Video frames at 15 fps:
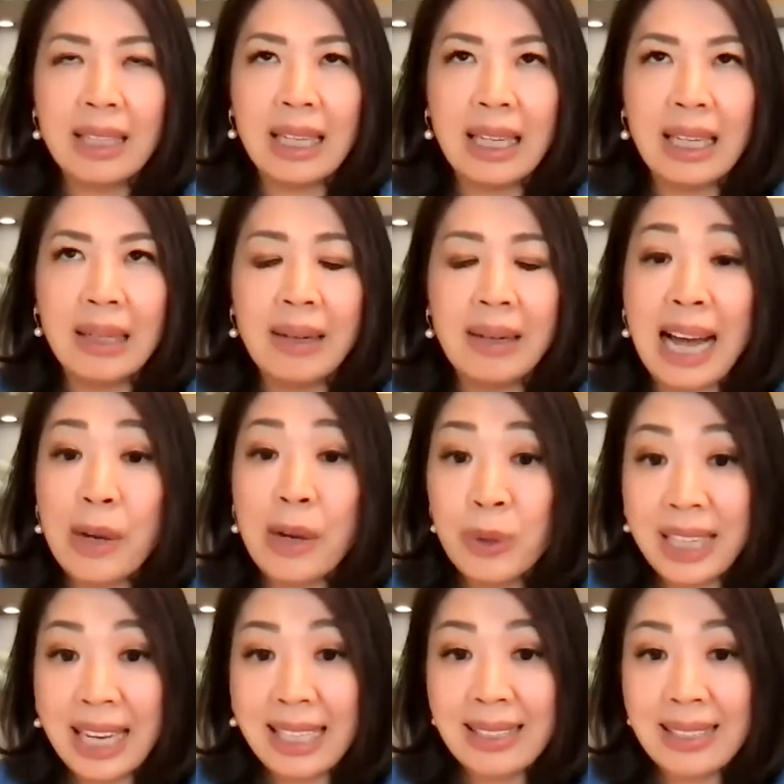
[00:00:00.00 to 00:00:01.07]
I
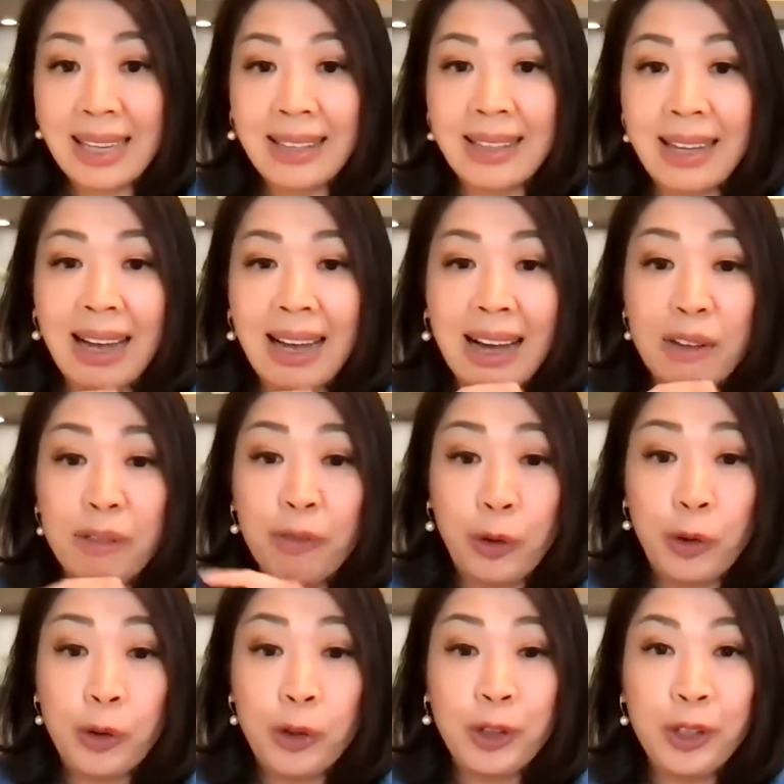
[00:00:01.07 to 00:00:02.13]
would not say that I
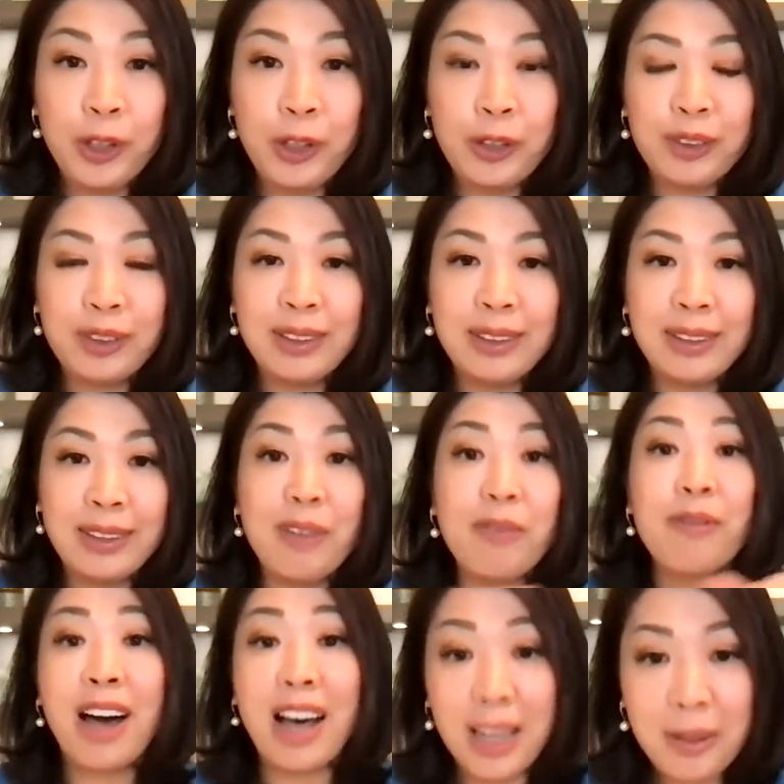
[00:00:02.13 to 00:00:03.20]
further
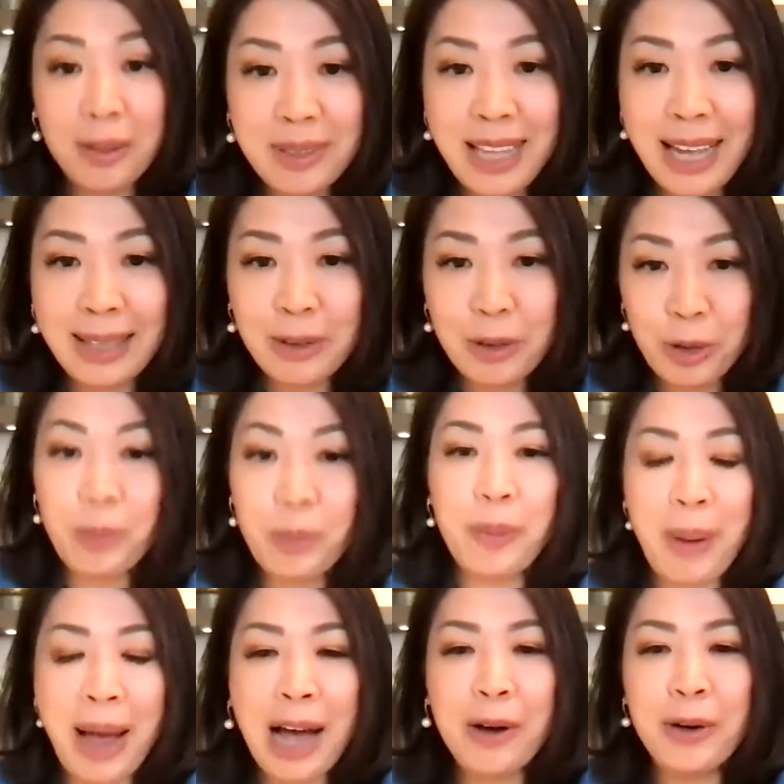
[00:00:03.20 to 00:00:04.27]
developed that
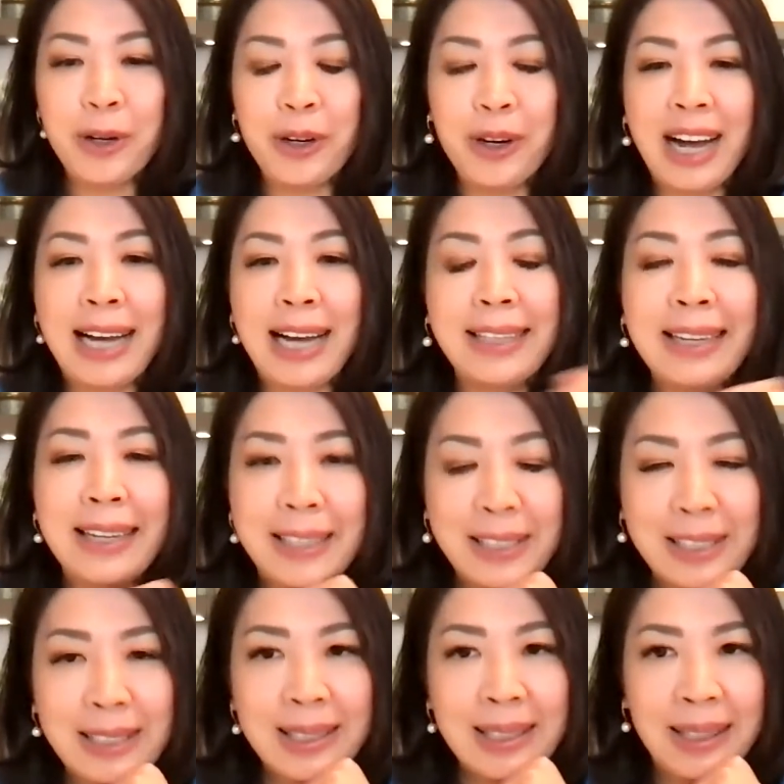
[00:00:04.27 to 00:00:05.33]
superpower. I think it
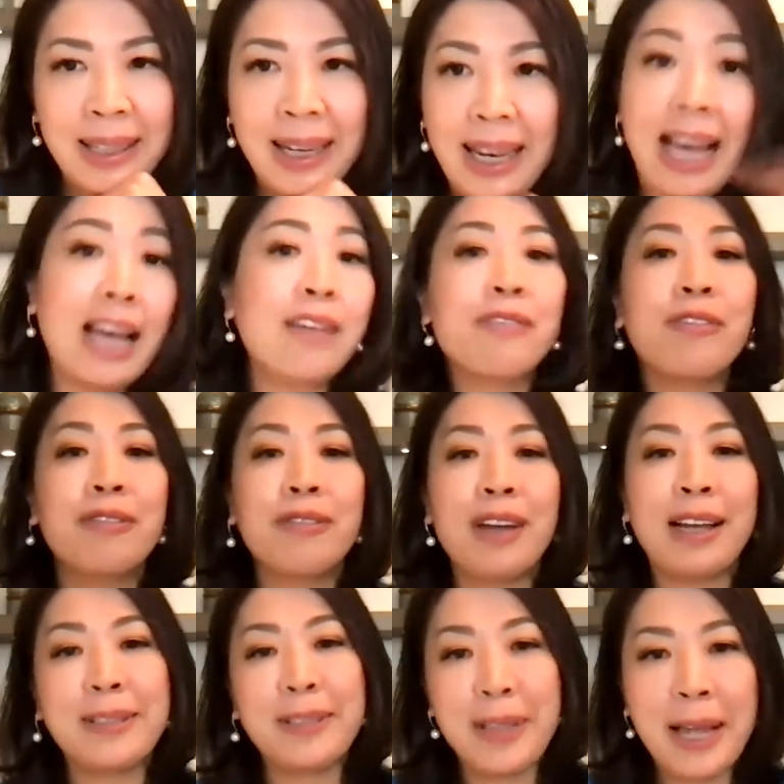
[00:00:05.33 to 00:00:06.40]
just the life
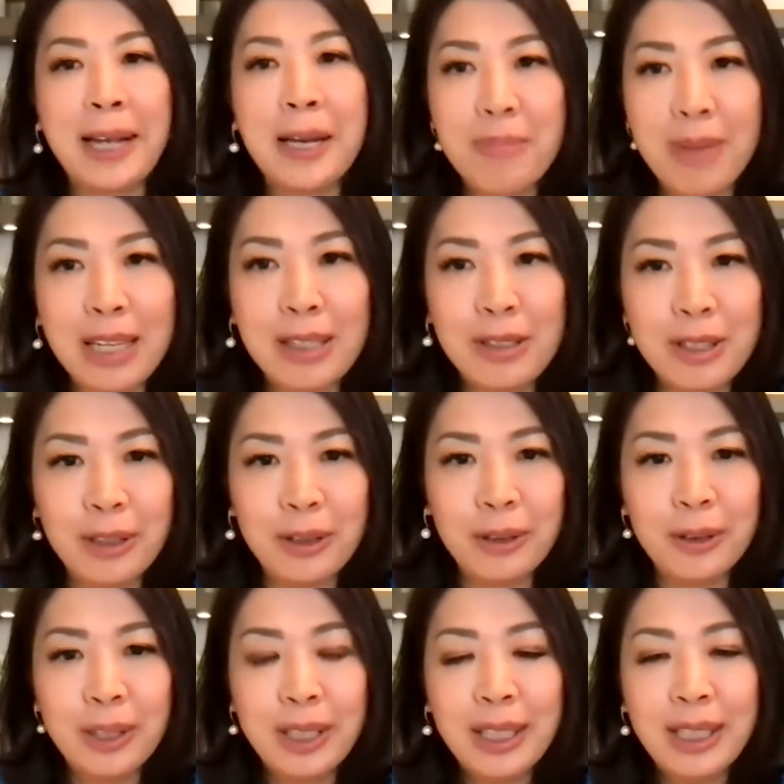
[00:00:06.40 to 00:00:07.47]
has taken me to.
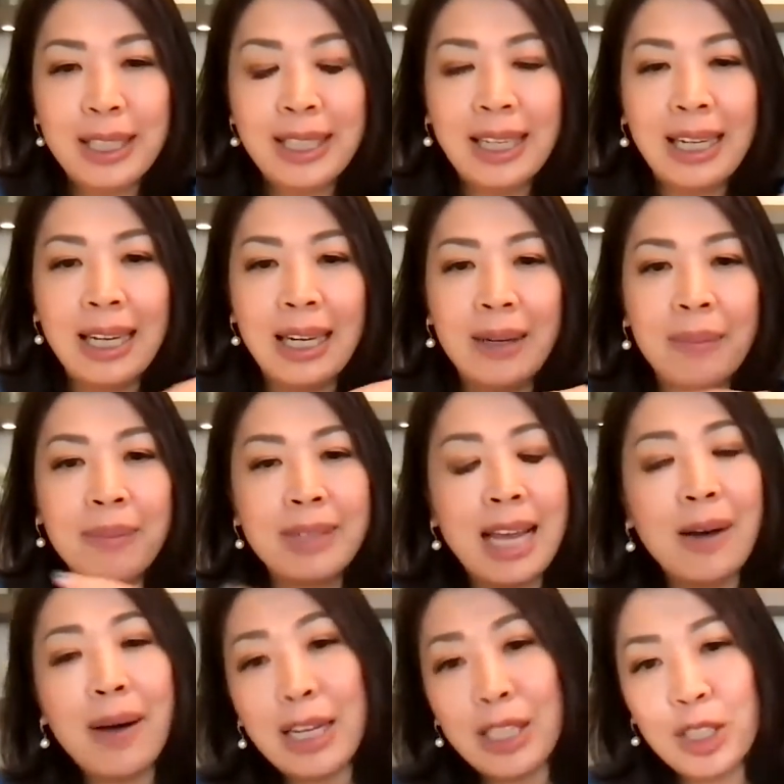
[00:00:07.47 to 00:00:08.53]

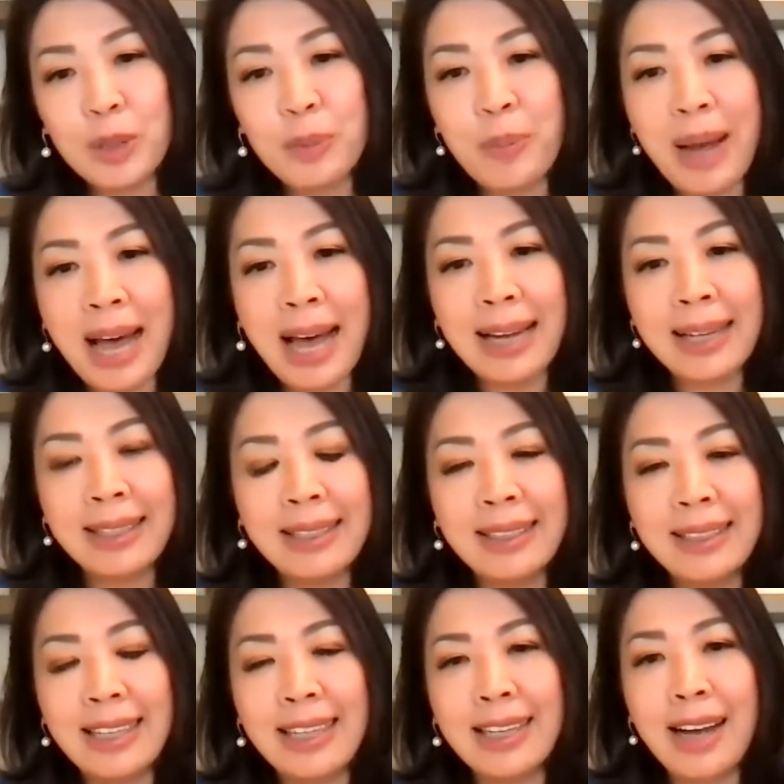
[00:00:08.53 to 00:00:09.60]
Now I look back
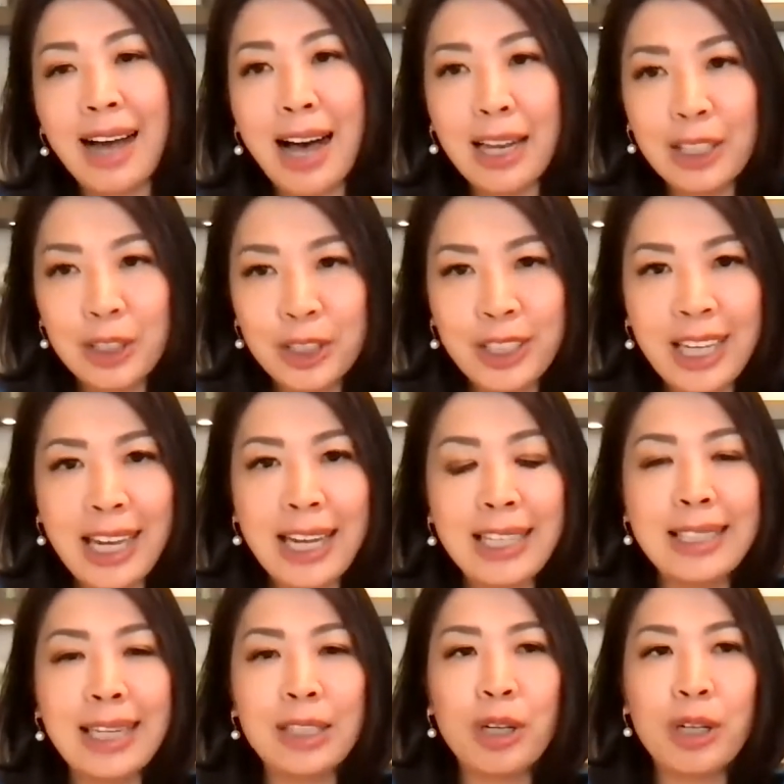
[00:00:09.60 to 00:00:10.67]
in college
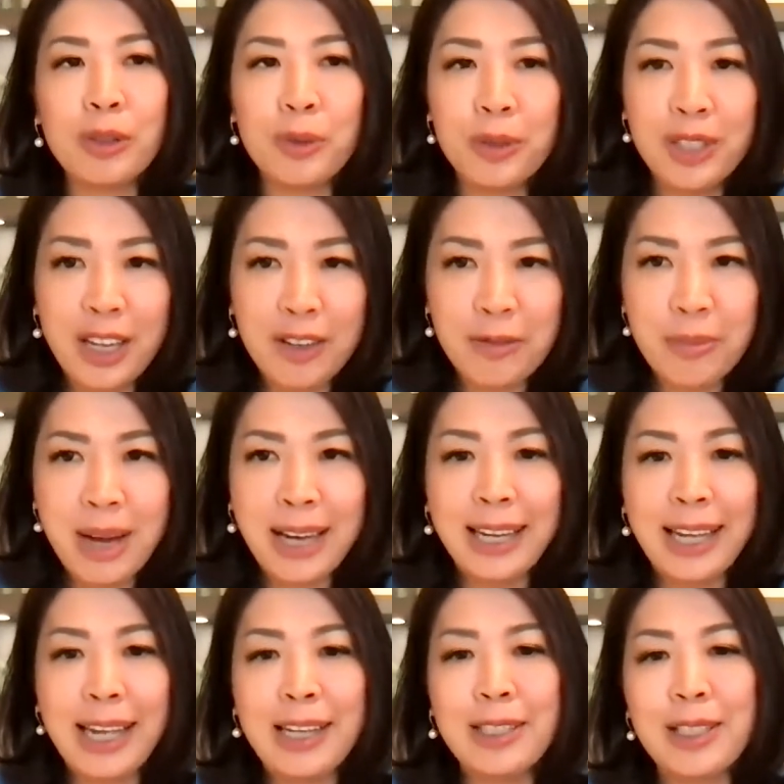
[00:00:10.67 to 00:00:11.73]
days, I try to save
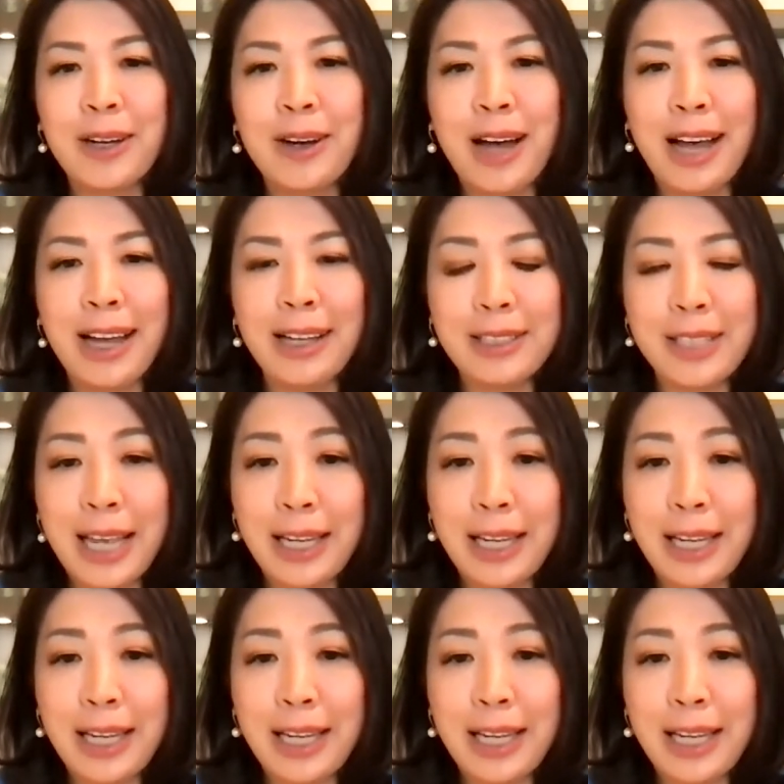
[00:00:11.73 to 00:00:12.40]
money. So I